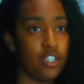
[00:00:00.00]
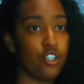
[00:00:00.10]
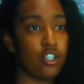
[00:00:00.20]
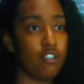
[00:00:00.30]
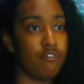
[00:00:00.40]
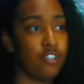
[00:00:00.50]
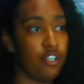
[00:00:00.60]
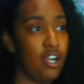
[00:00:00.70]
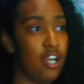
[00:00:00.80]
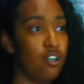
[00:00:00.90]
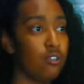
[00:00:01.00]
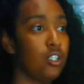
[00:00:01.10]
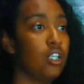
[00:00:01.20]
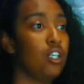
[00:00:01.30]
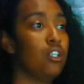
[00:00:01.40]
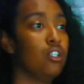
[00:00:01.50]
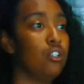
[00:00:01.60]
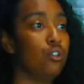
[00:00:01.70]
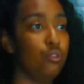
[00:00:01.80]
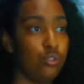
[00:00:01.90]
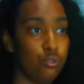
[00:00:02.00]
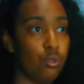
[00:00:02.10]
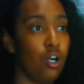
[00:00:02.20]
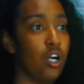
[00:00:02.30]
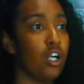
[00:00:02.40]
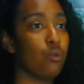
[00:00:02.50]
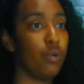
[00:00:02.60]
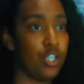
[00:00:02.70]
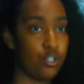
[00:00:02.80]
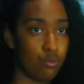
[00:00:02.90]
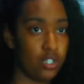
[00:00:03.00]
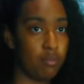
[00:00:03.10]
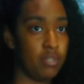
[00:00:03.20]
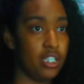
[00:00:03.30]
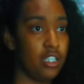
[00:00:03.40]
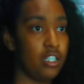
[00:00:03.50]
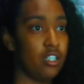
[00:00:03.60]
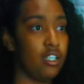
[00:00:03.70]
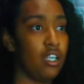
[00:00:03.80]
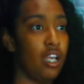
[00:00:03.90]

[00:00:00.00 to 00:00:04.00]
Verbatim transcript: You're going to figure out who you are, where you want to be,